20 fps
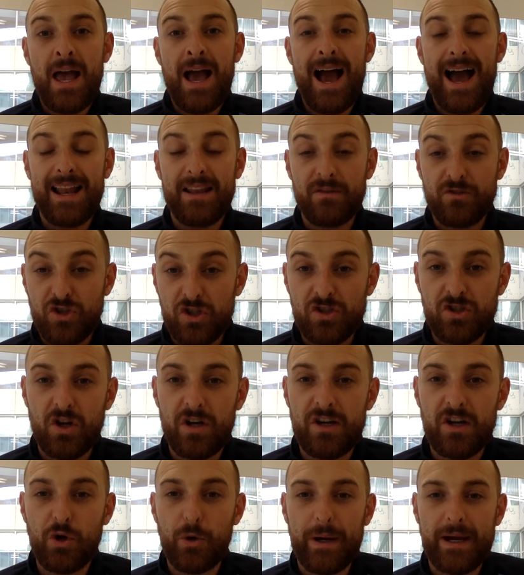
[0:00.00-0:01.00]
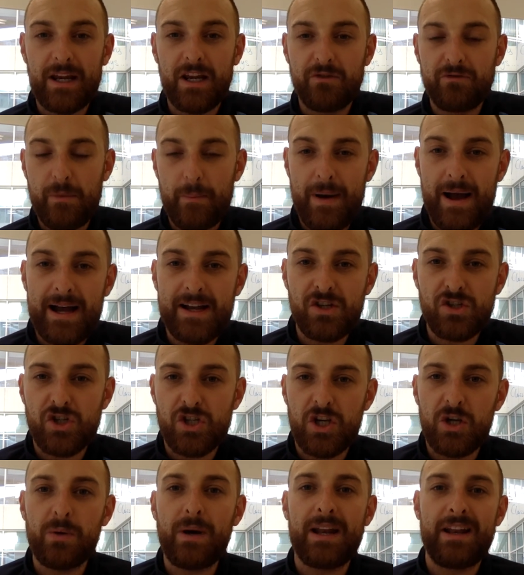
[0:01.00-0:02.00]
And just going to quickly remind
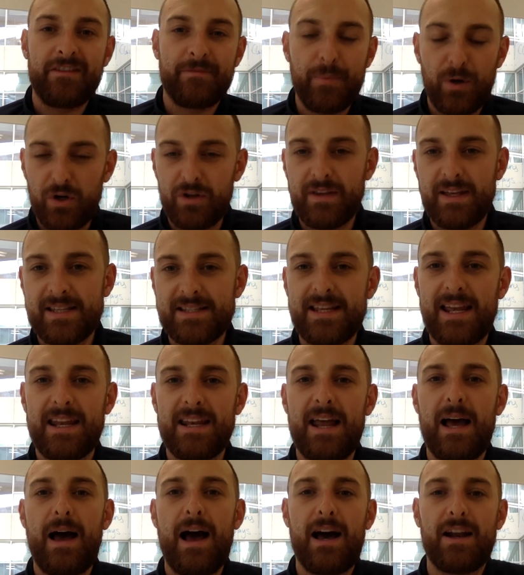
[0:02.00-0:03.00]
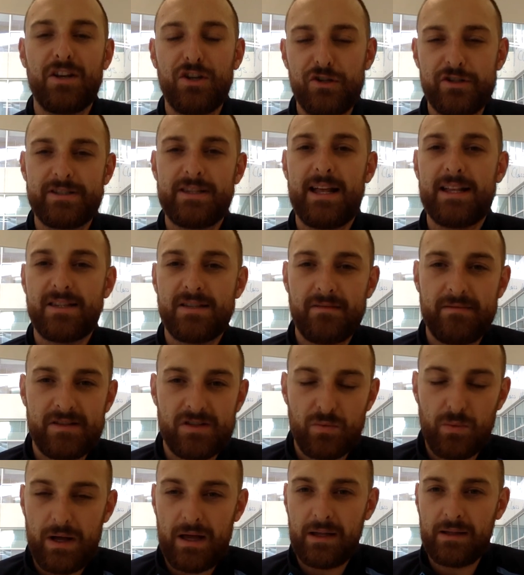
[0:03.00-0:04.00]
you, and I've put this in our newsletter
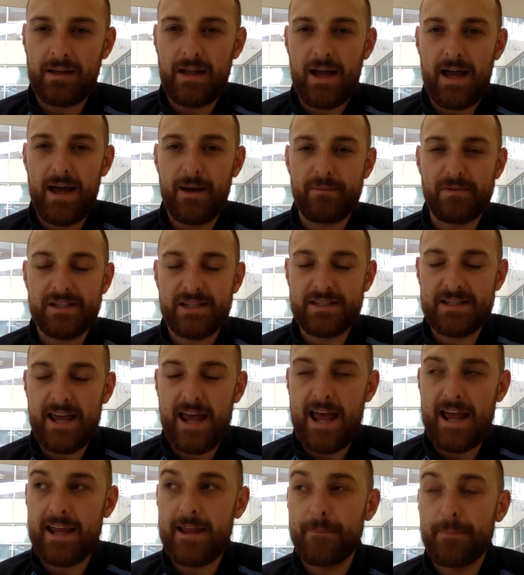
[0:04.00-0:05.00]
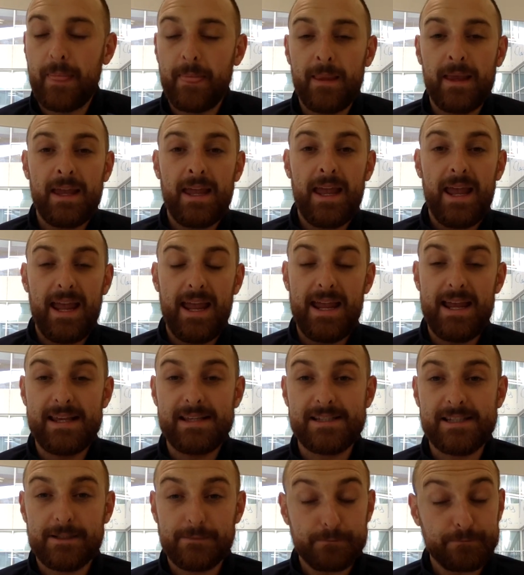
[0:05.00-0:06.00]
as well today,
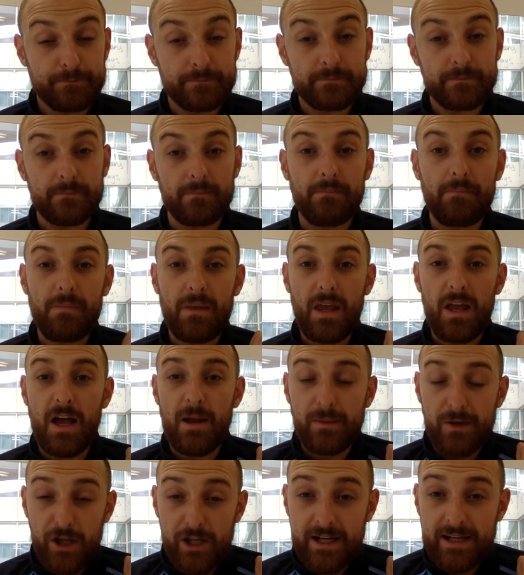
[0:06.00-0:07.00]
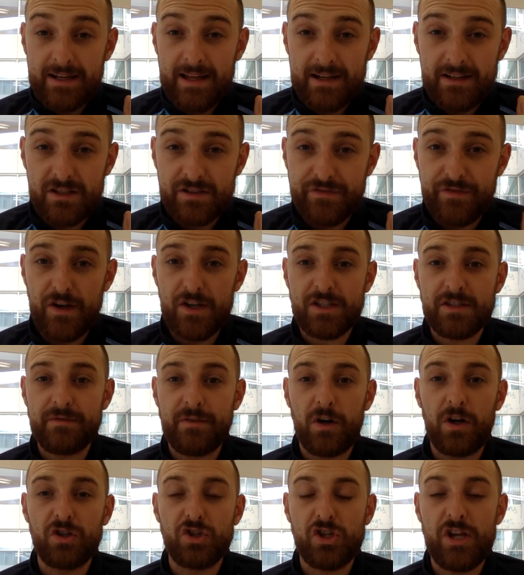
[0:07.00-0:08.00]
is Learning Ladders first of
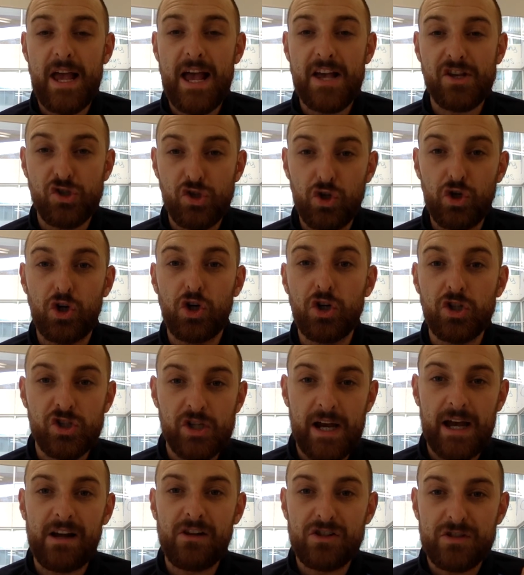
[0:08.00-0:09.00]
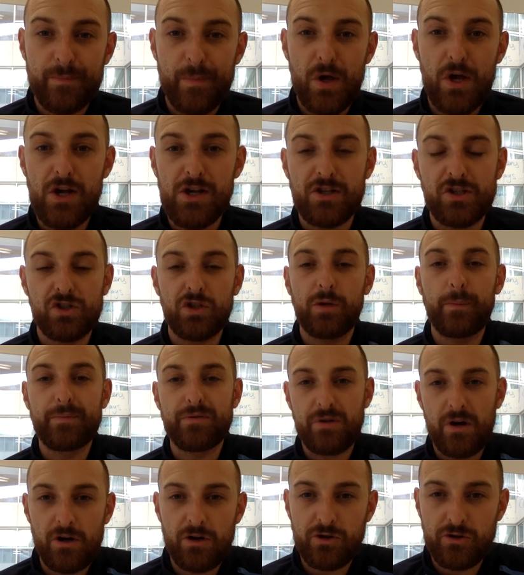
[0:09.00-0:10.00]
all shares your child's personal
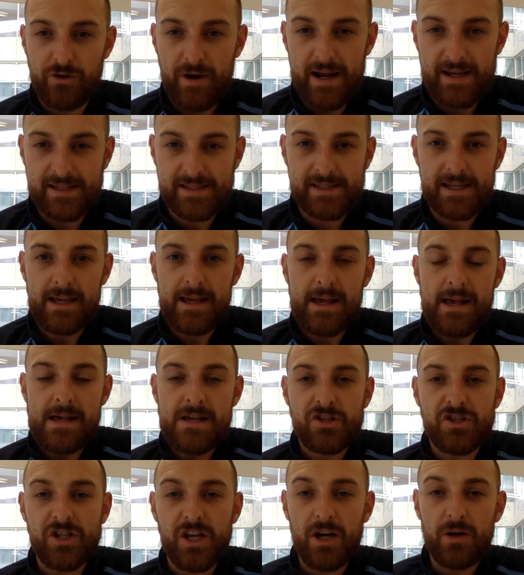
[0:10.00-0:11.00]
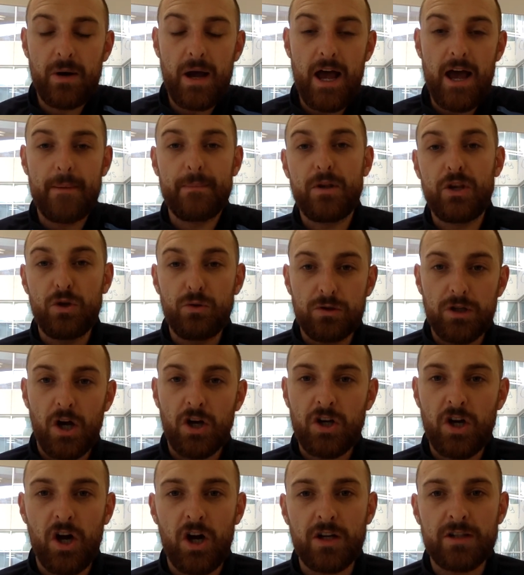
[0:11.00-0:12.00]
progress. So you
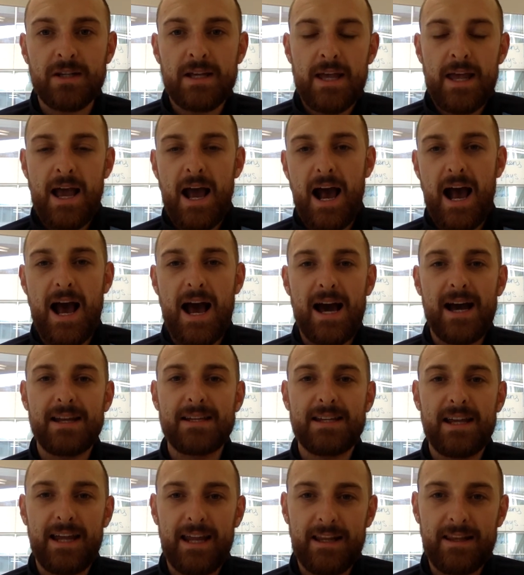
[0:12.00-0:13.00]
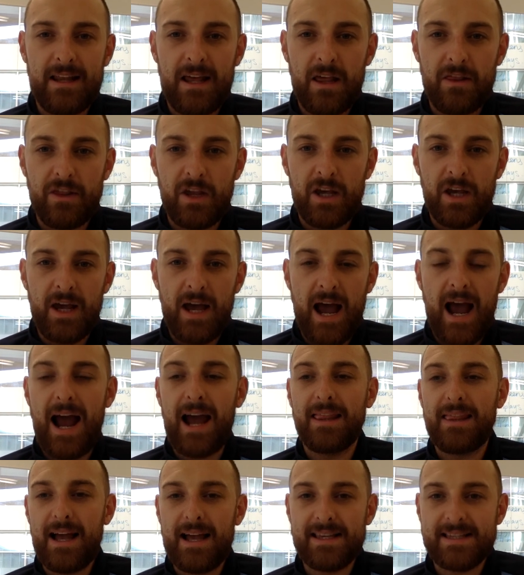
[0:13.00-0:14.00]
log on, and in the
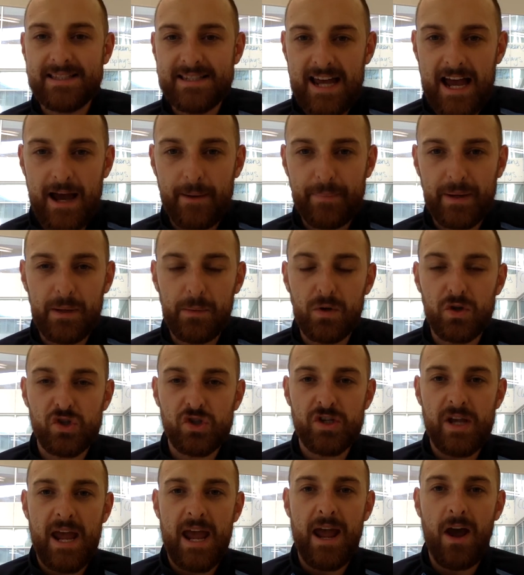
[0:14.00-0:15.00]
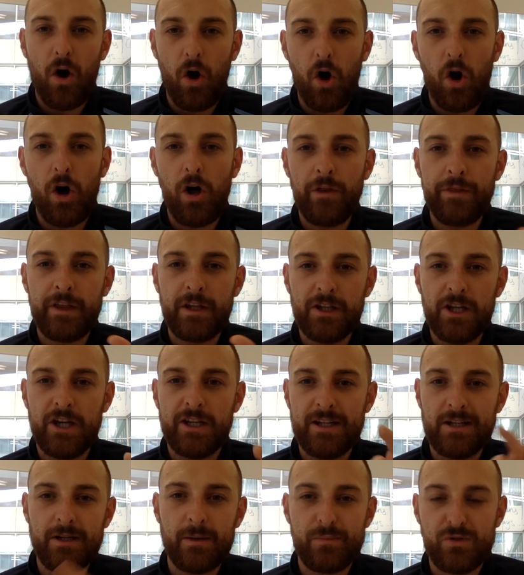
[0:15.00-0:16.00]
highlights tab it will share all the
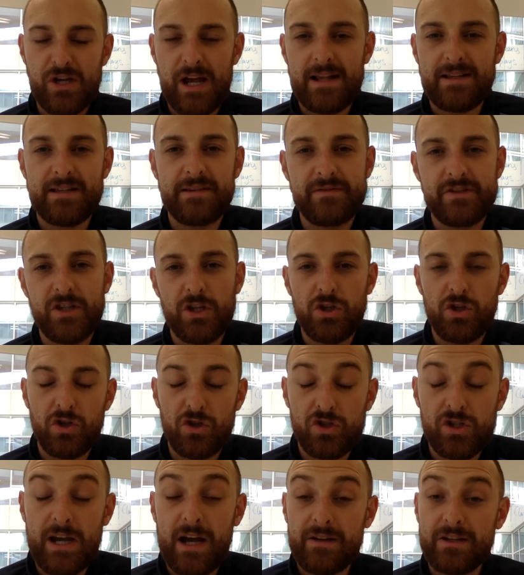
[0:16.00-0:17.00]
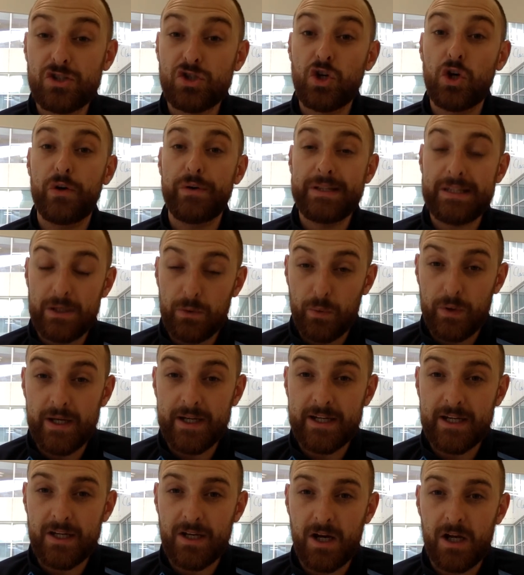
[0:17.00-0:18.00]
learning objectives that your child is currently
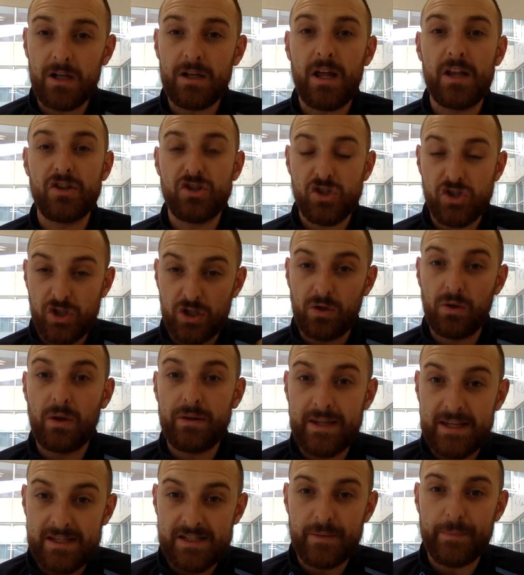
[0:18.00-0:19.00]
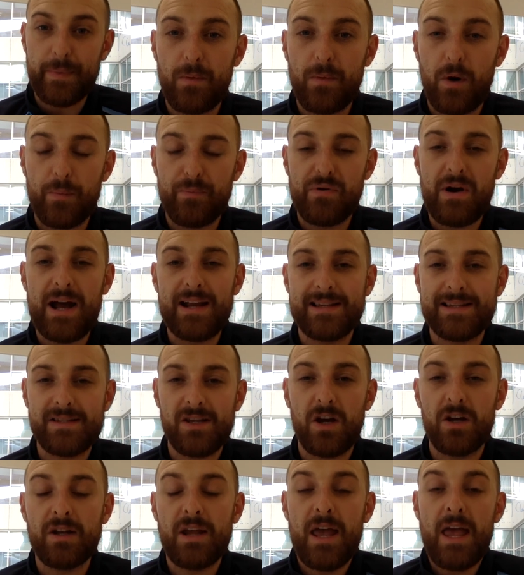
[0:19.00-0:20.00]
working on and still needs more practice
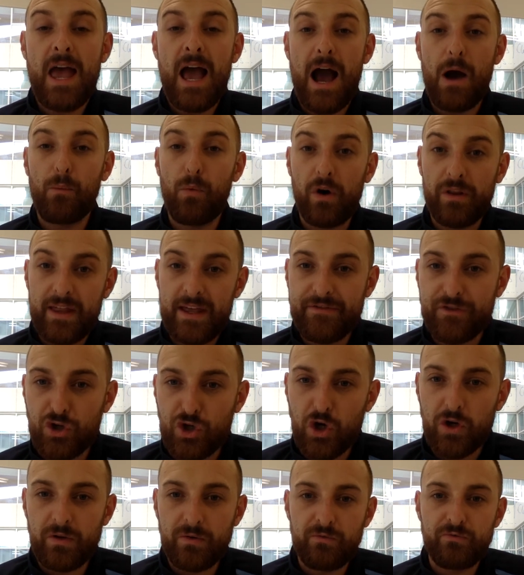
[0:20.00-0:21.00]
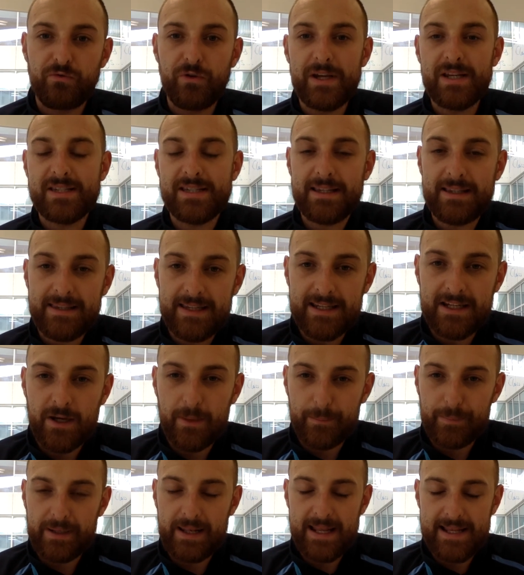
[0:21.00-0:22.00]
on, and what they've recently
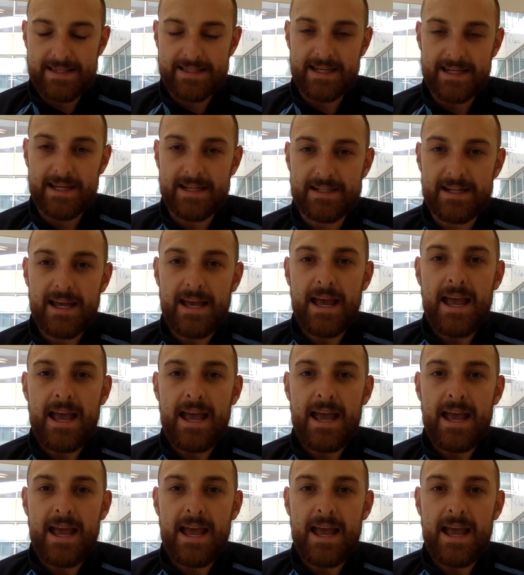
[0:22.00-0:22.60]
completed.